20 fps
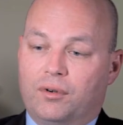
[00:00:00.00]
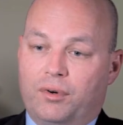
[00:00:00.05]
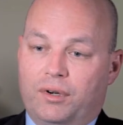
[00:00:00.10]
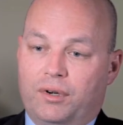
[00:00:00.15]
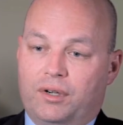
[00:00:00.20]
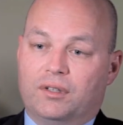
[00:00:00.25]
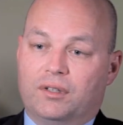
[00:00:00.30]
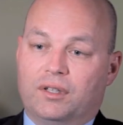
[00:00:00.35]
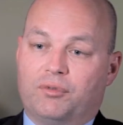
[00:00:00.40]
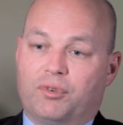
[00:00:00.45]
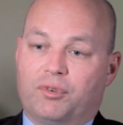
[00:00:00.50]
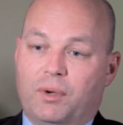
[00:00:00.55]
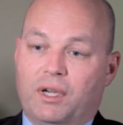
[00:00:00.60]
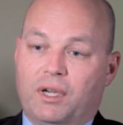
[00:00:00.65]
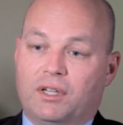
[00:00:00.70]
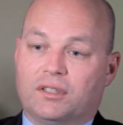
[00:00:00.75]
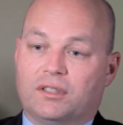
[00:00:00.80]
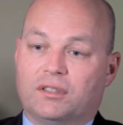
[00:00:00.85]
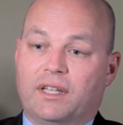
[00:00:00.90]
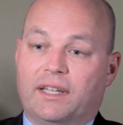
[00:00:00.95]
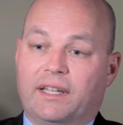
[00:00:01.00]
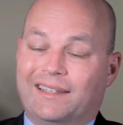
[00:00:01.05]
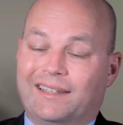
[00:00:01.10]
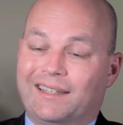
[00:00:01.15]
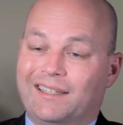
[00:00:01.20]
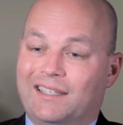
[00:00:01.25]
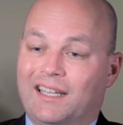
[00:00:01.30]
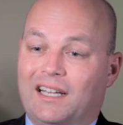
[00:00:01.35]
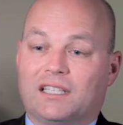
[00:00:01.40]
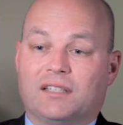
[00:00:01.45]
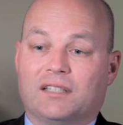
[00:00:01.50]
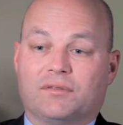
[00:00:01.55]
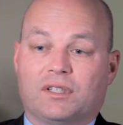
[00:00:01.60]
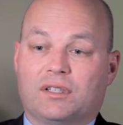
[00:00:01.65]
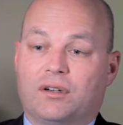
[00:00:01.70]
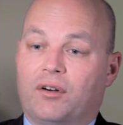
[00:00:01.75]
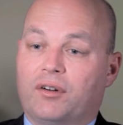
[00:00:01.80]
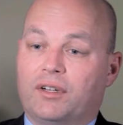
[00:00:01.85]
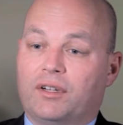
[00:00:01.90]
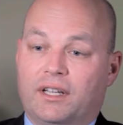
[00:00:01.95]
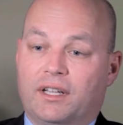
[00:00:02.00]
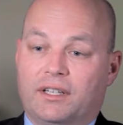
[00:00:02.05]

critical information that detectives had already